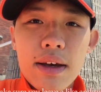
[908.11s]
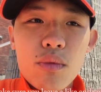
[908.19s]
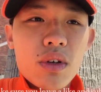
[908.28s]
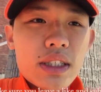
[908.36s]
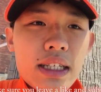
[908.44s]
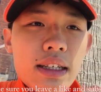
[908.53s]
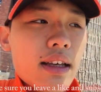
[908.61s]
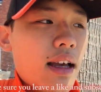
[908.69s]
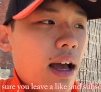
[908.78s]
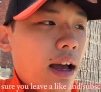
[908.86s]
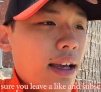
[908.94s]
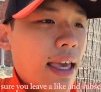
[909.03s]
we'll see
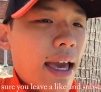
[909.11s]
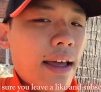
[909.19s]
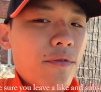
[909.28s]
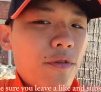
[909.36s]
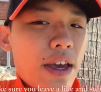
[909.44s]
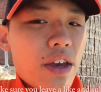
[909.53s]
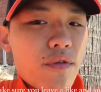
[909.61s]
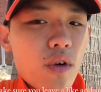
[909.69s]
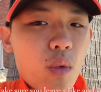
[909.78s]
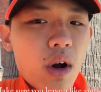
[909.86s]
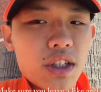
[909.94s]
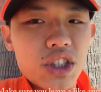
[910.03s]
Again, thank you for
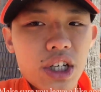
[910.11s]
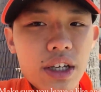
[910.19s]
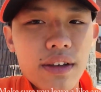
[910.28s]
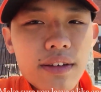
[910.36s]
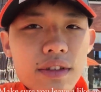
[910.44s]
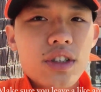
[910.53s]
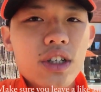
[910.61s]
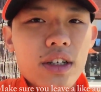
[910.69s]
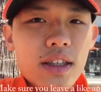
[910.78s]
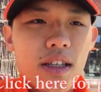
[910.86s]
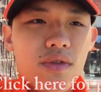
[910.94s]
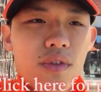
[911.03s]
watching, watching
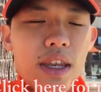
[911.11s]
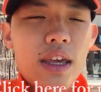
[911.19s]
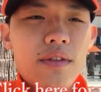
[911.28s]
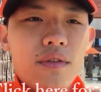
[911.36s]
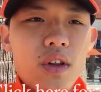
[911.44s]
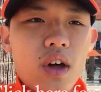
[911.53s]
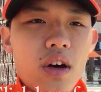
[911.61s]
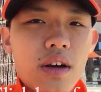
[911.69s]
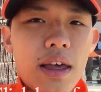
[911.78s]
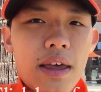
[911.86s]
this video vlog.